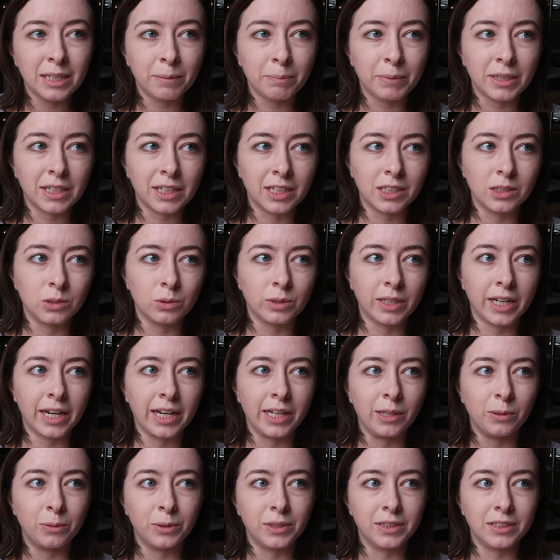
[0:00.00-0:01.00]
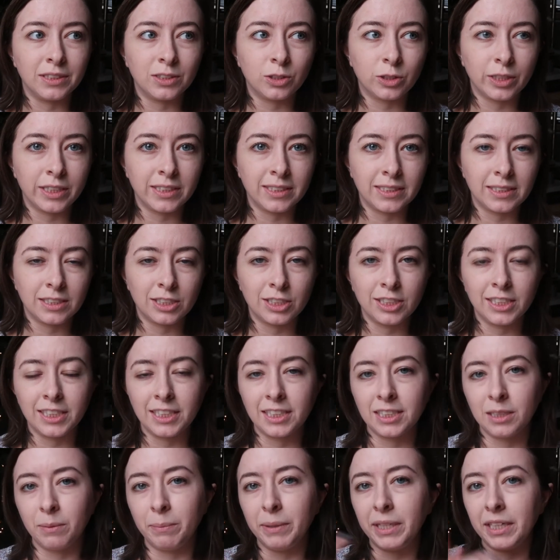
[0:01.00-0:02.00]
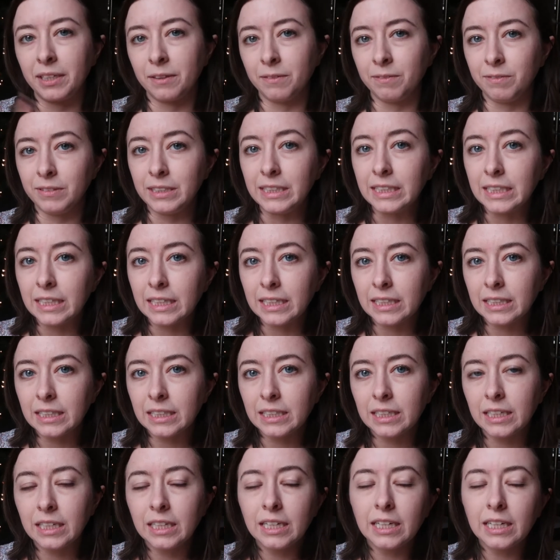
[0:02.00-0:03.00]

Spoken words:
because when I was transitioning into being a vegan,